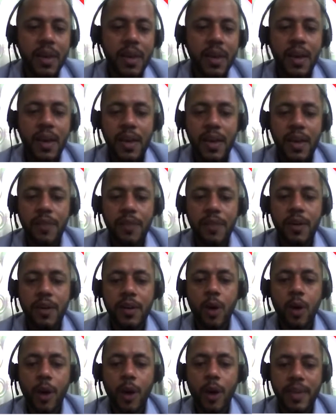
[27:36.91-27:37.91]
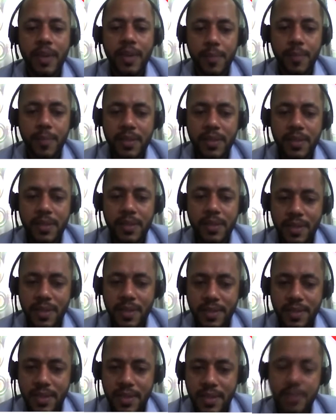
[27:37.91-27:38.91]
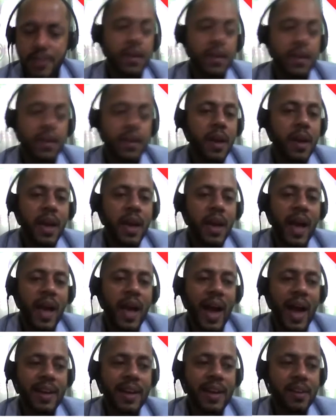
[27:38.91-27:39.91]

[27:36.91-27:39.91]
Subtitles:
in our on-campus residences. And